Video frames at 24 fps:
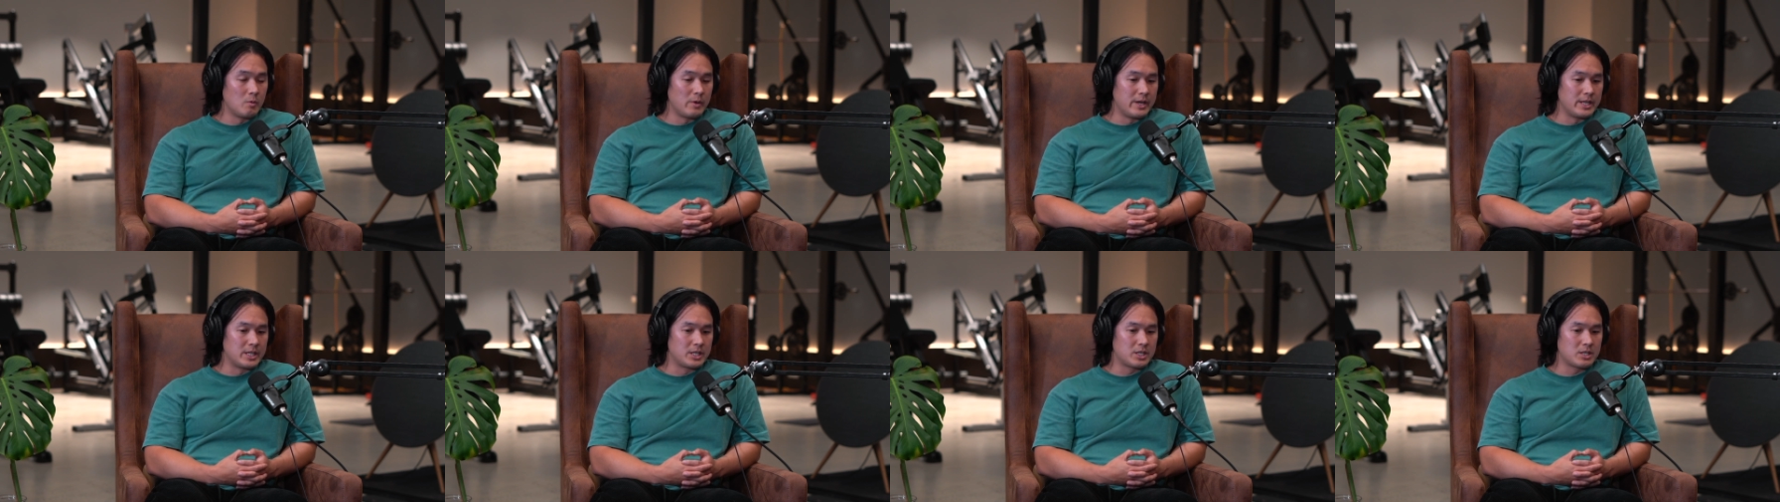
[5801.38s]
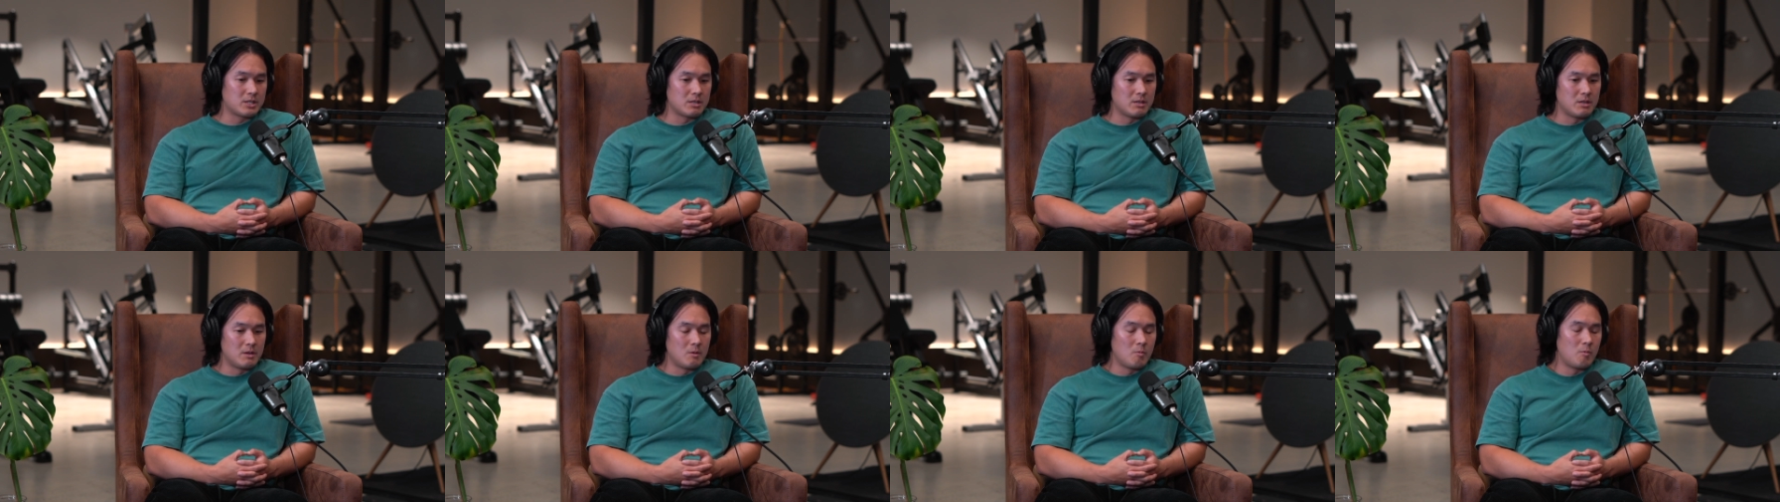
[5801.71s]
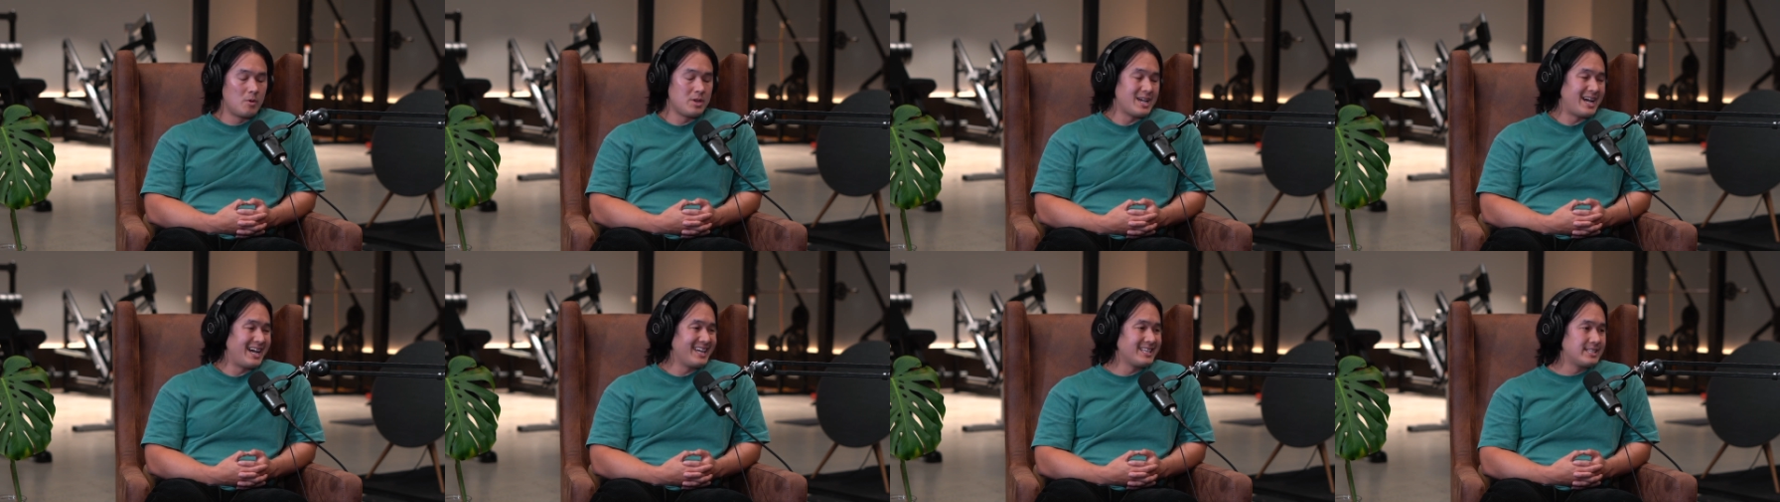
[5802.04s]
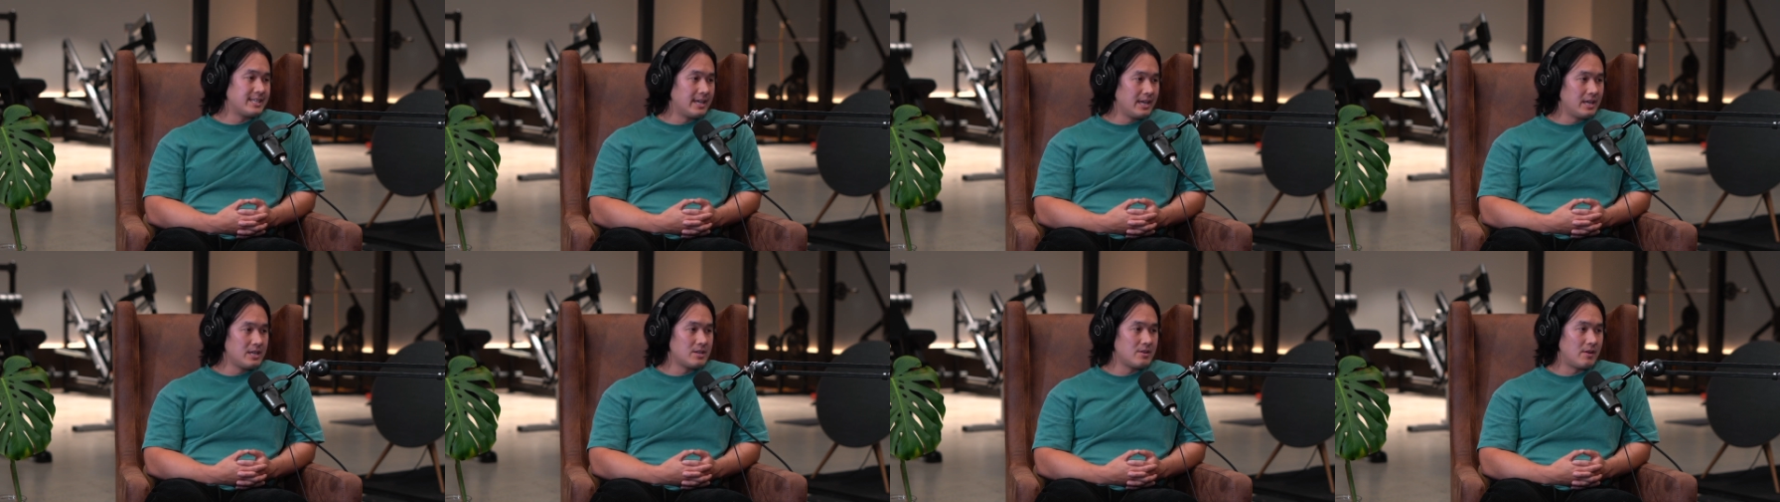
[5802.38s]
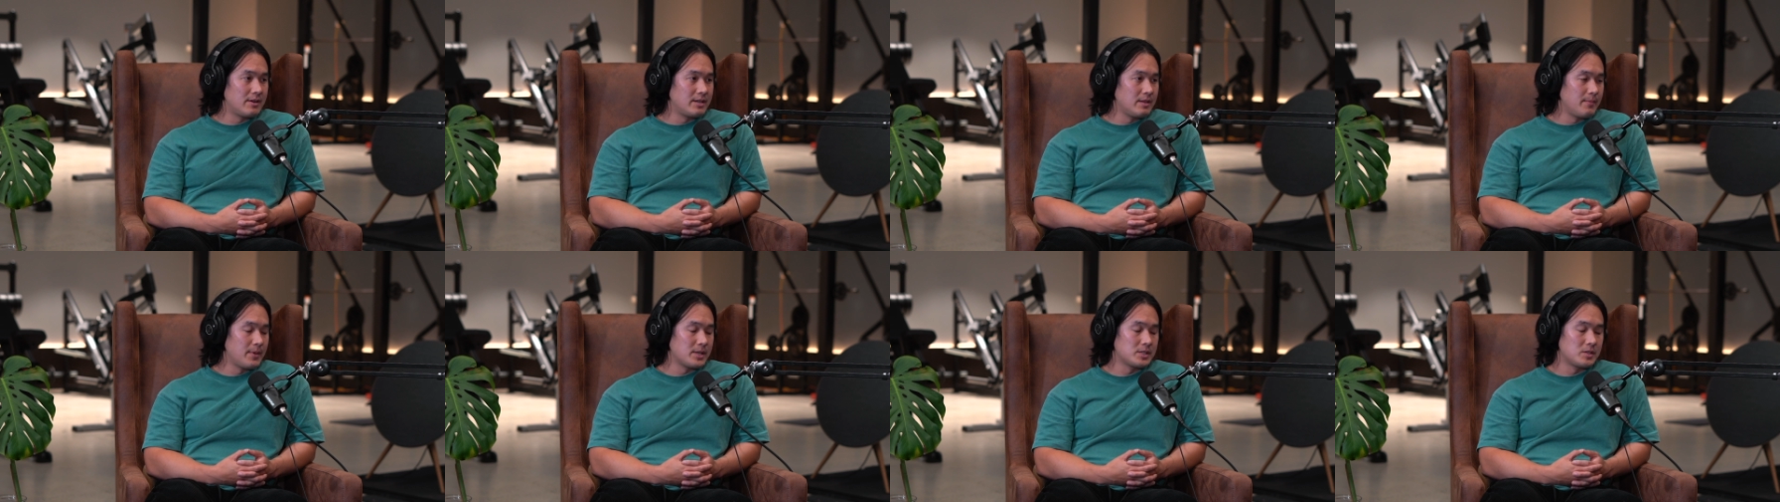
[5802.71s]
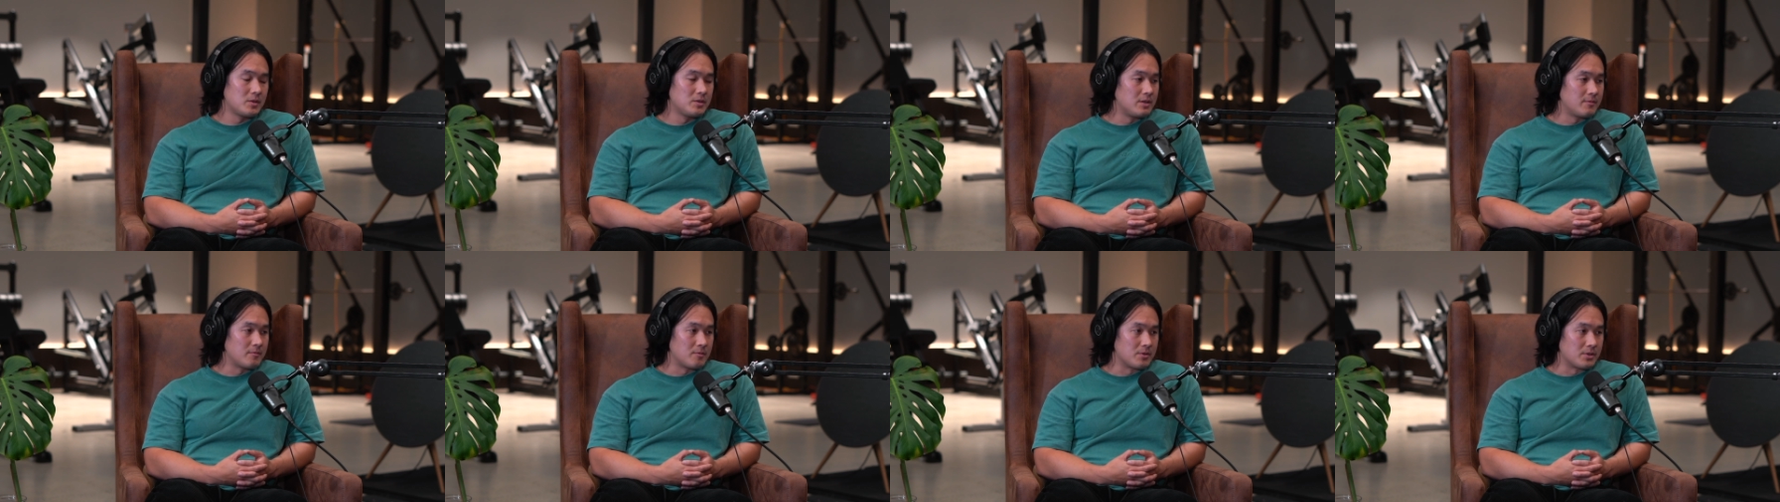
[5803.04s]
which when you're 18, 19
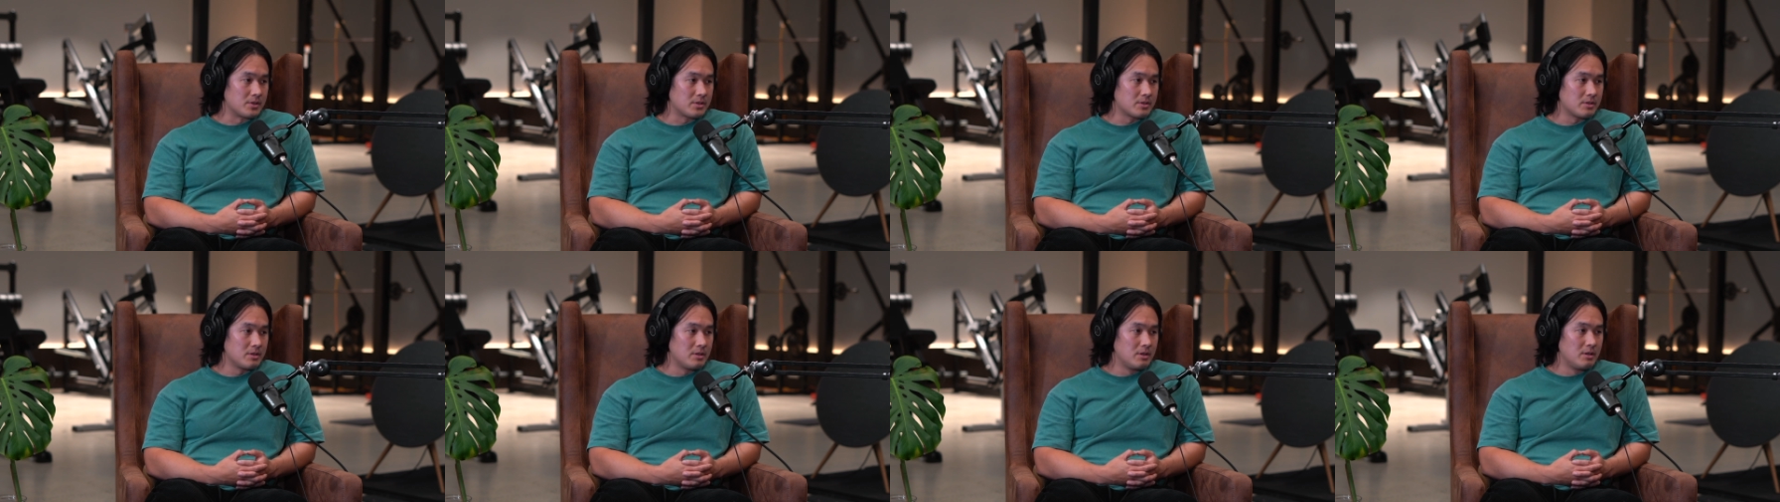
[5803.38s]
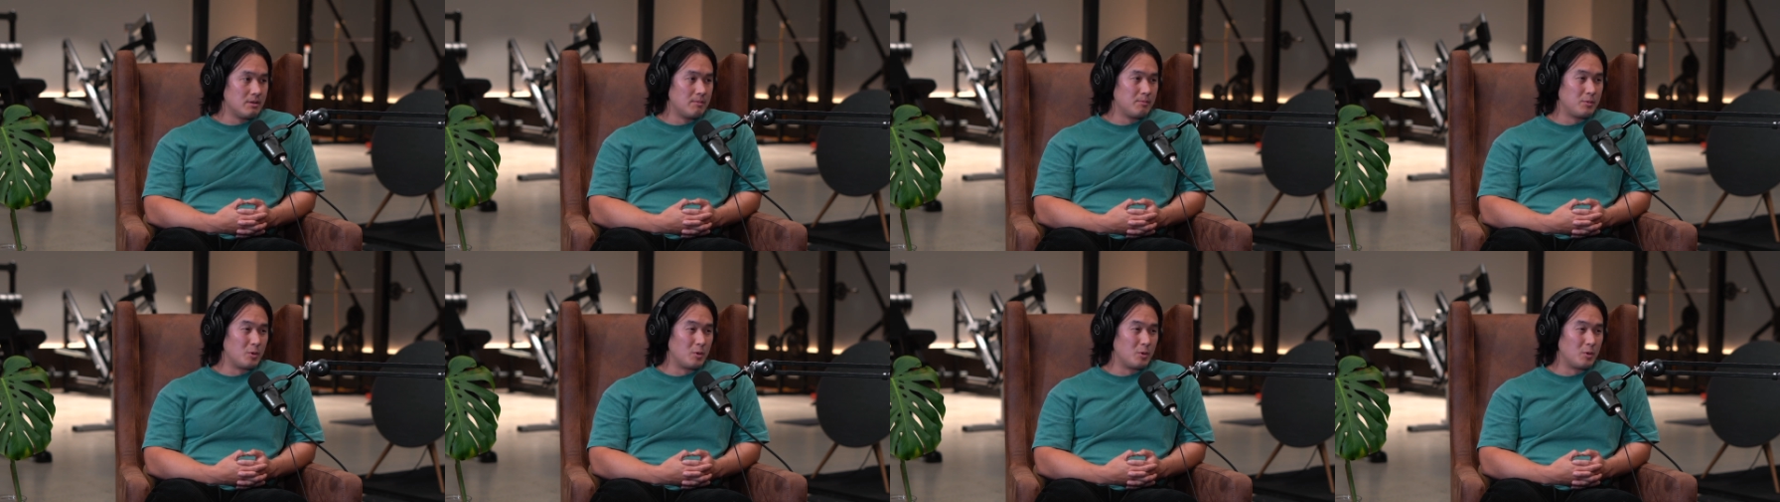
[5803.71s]
makes no difference.